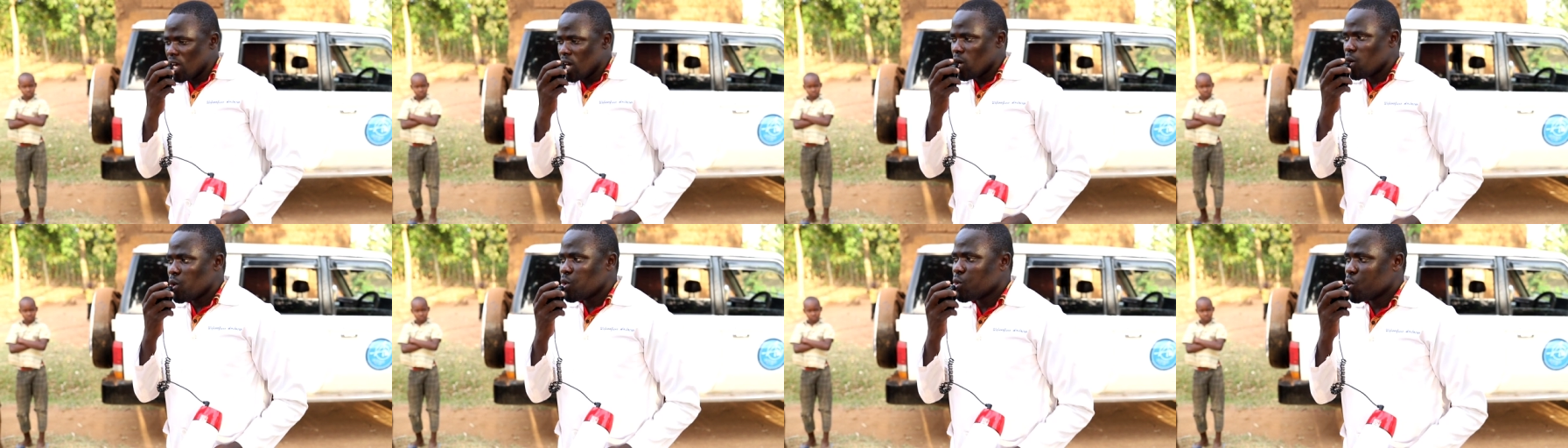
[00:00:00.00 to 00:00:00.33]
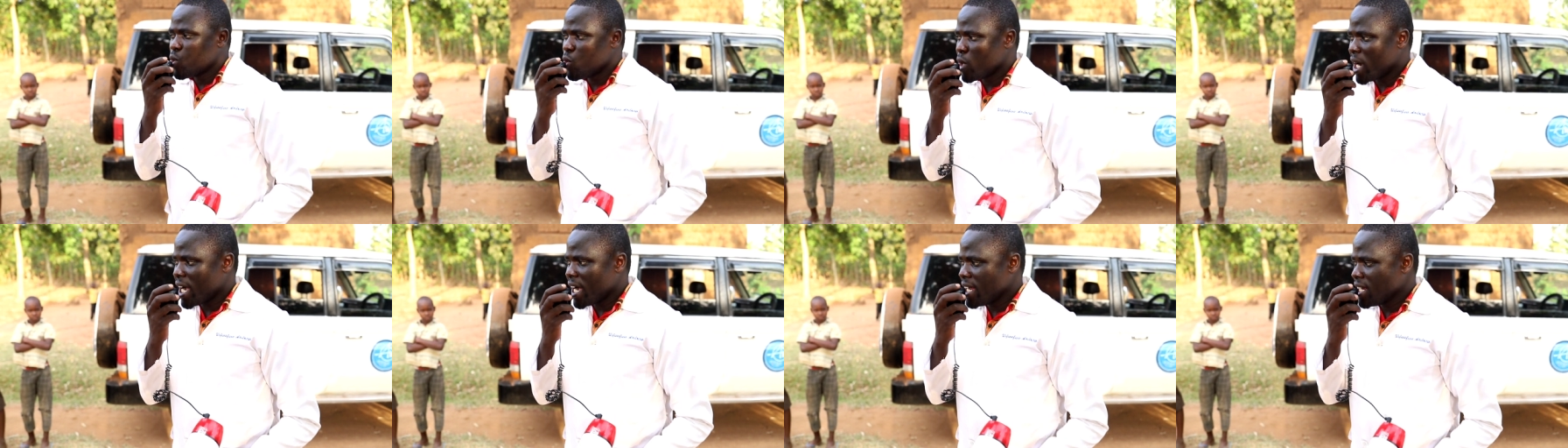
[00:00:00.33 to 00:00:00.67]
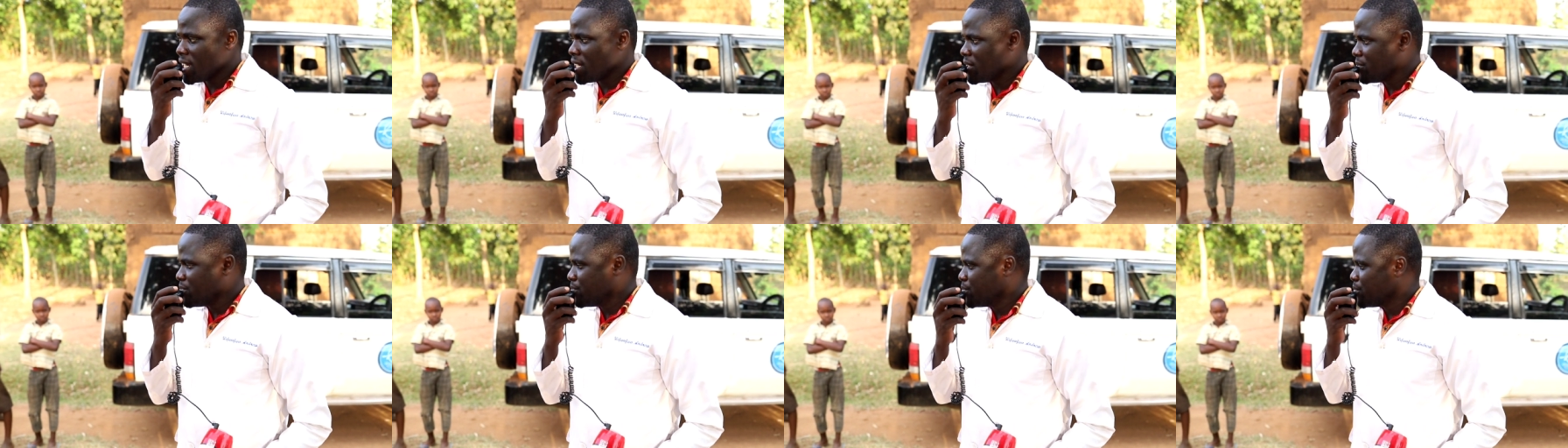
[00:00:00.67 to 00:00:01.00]
as
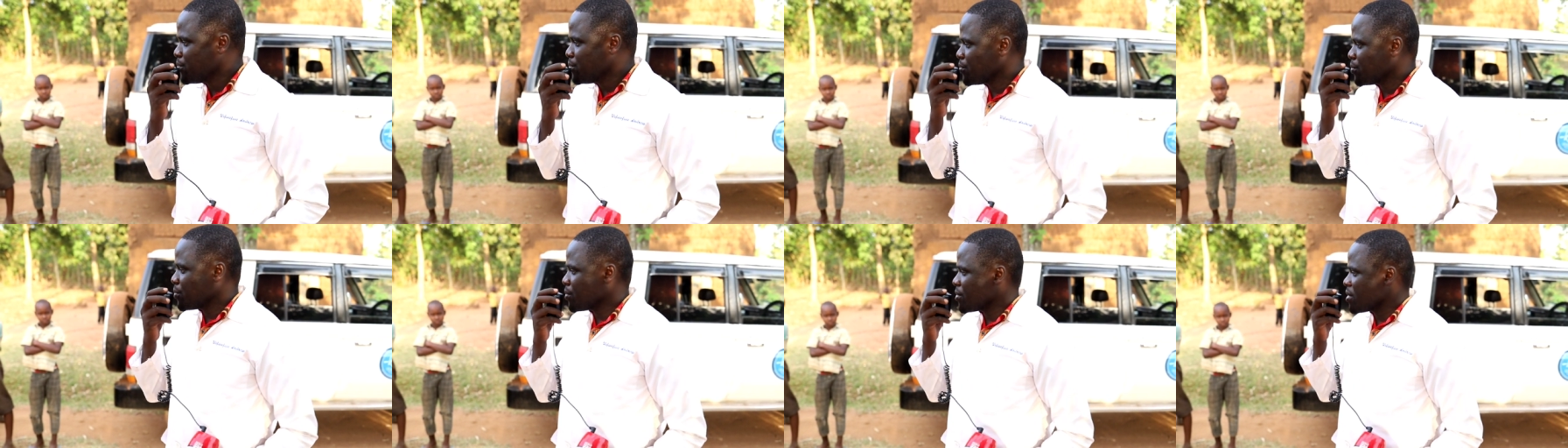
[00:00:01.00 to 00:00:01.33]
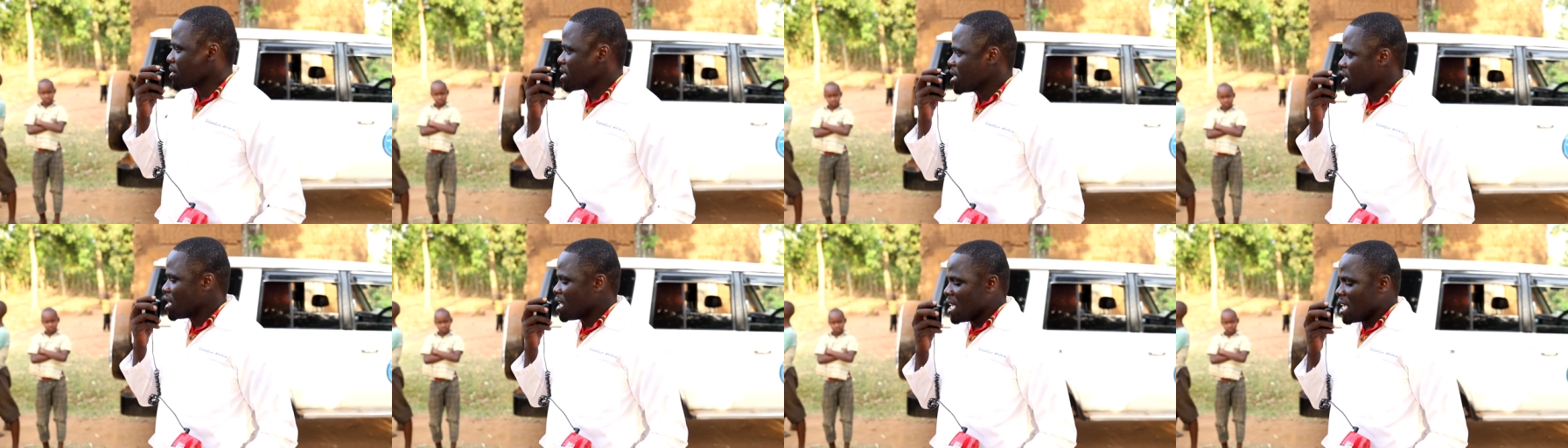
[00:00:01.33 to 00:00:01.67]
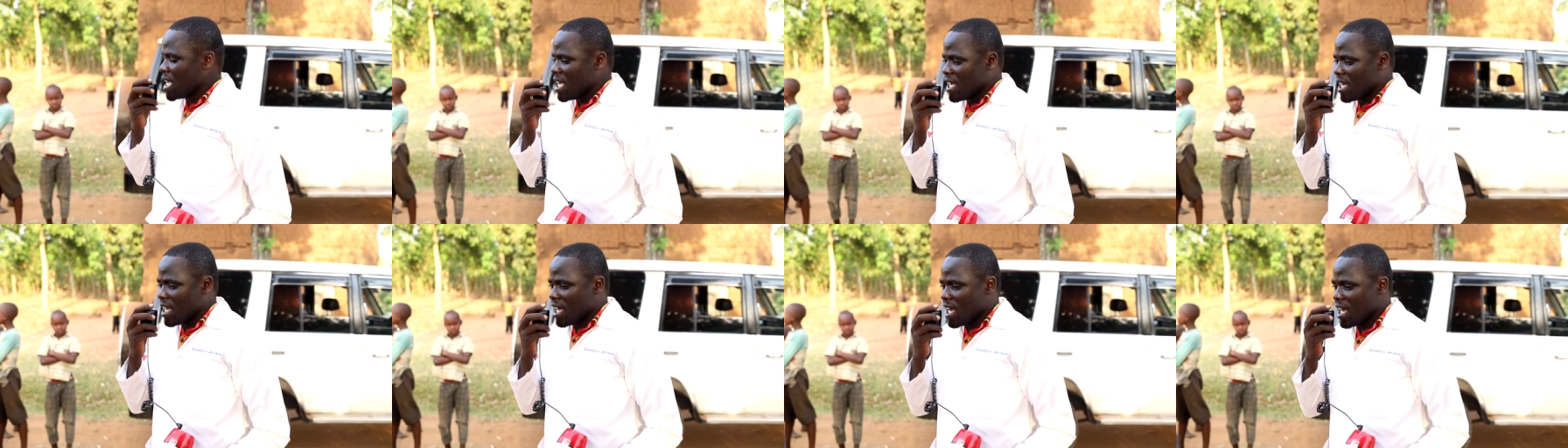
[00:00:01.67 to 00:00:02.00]
a breeding
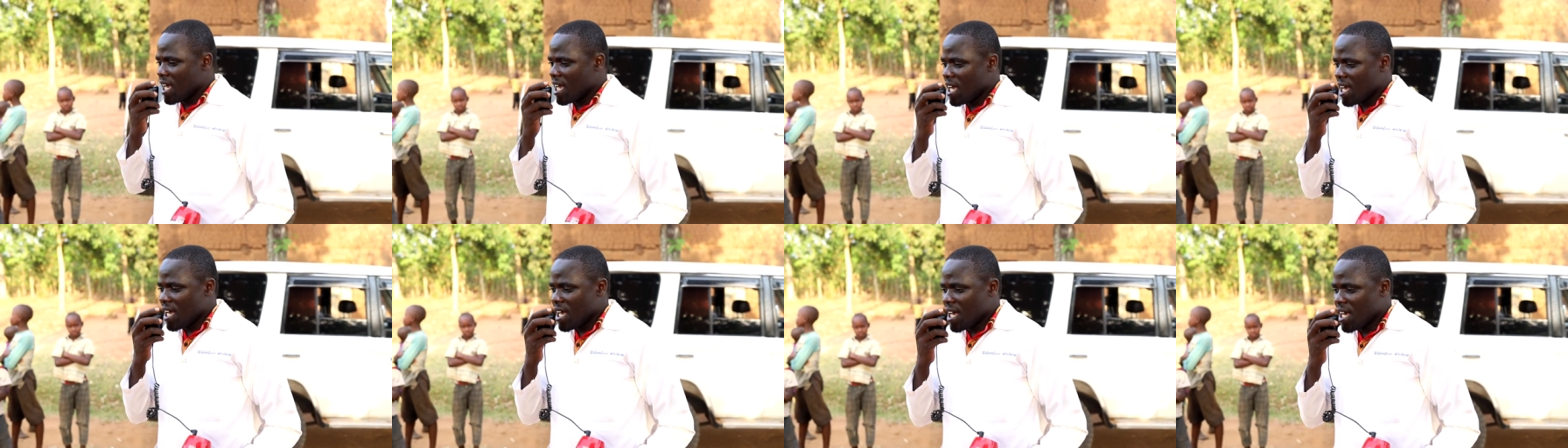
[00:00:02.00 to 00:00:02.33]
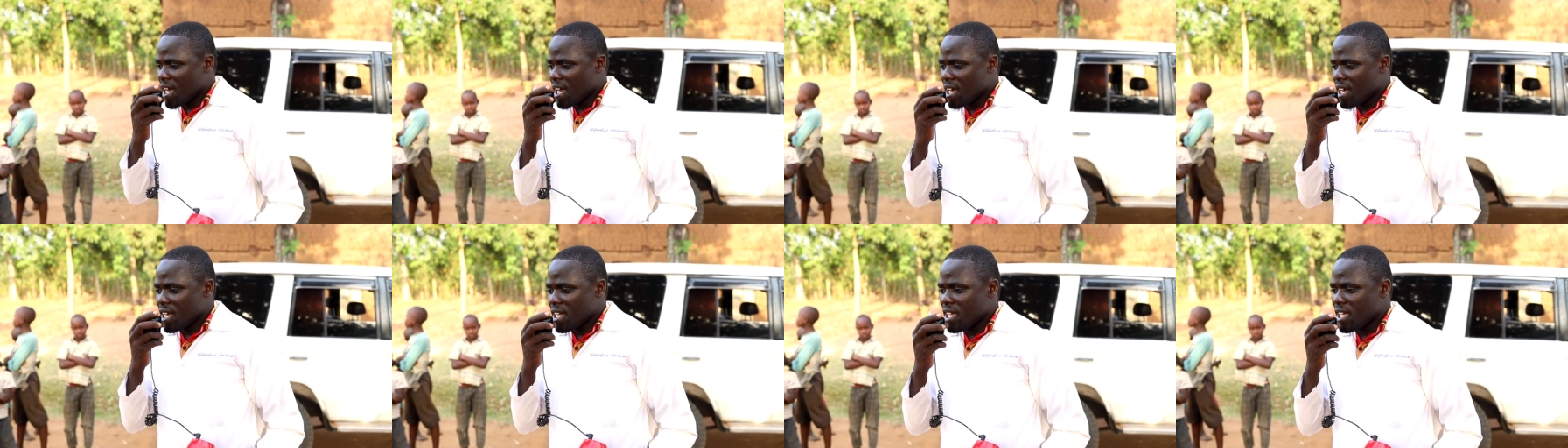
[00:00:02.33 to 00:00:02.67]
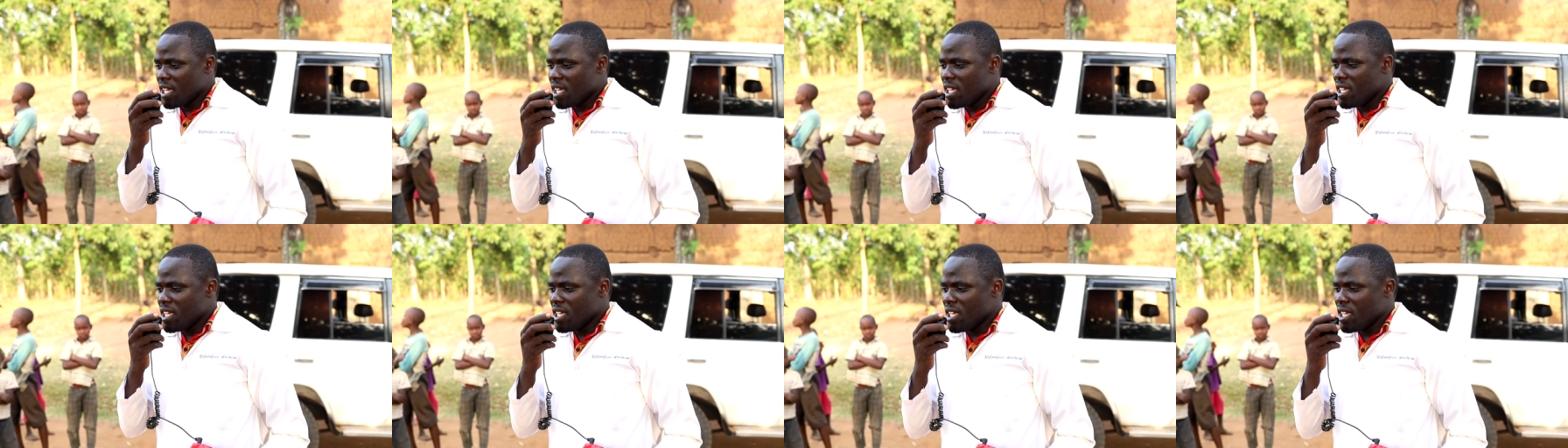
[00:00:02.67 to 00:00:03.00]
site for
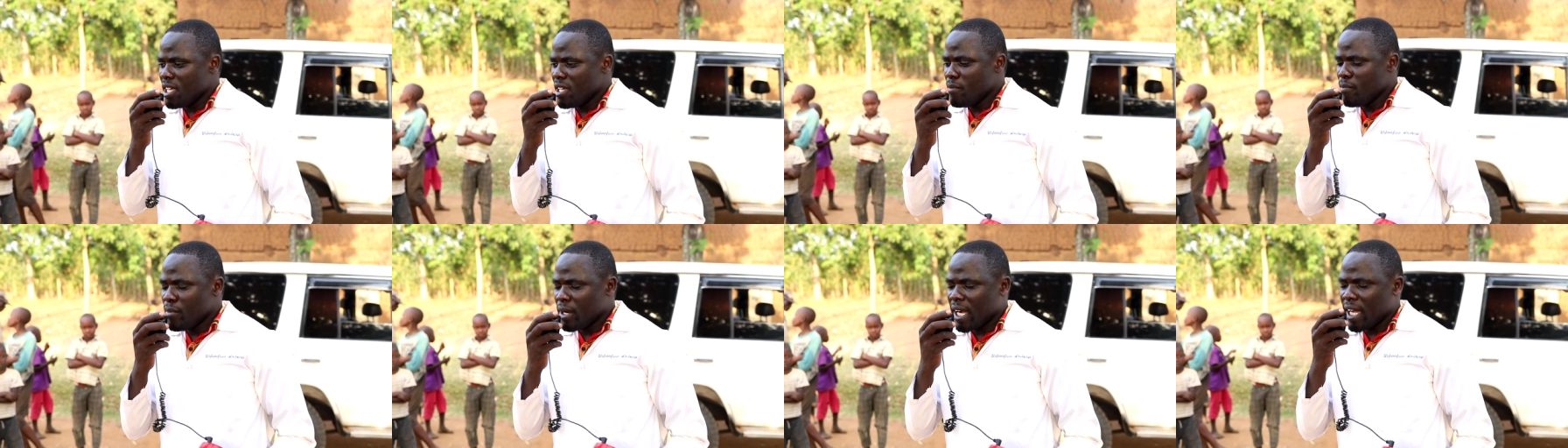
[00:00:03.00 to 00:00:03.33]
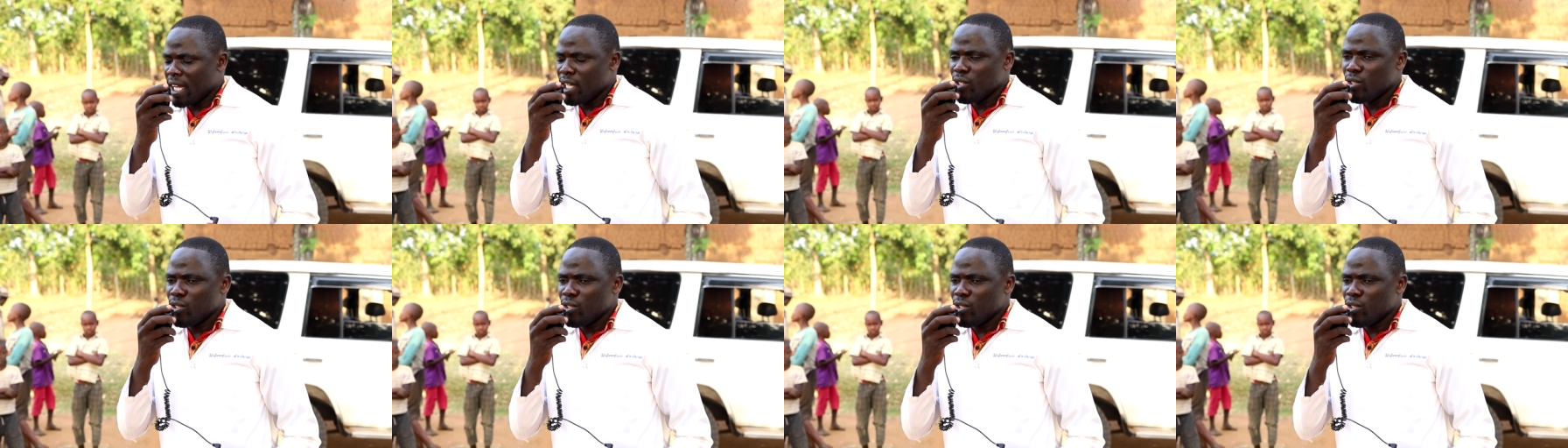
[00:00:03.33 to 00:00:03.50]
mosquitoes.